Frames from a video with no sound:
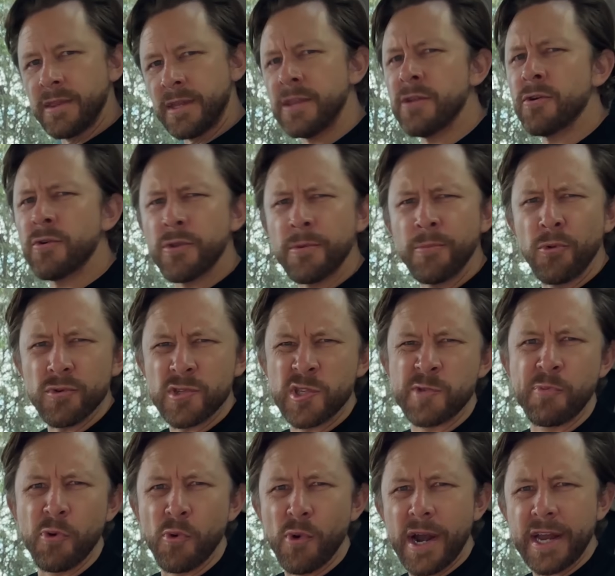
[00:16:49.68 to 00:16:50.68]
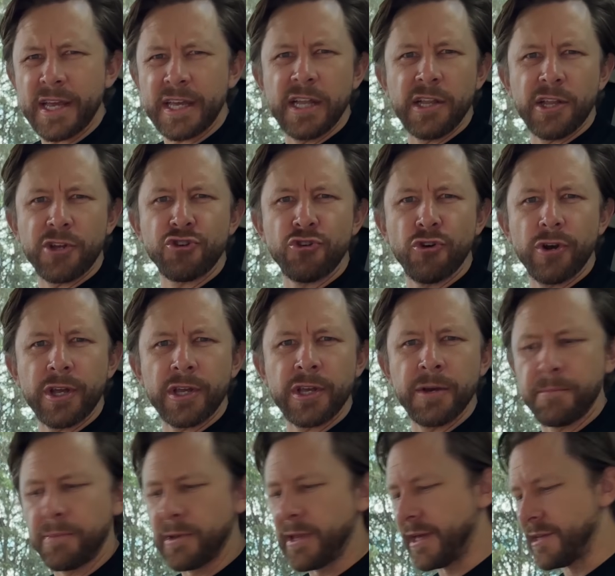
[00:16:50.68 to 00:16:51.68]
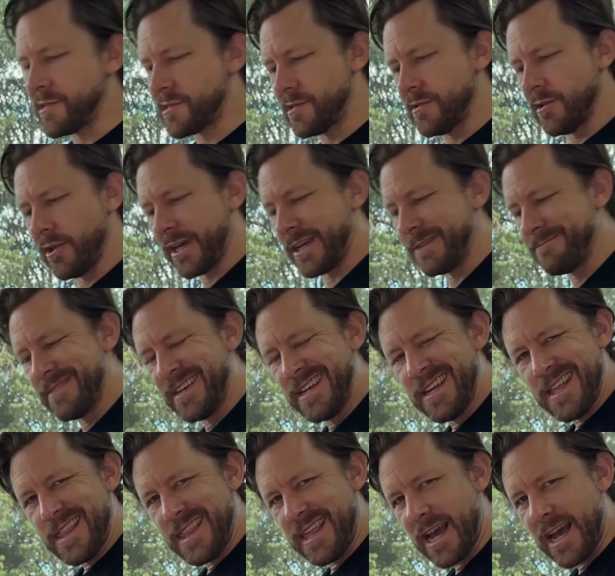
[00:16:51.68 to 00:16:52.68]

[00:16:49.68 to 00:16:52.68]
Then there are the more sporadic electronic complaints, like the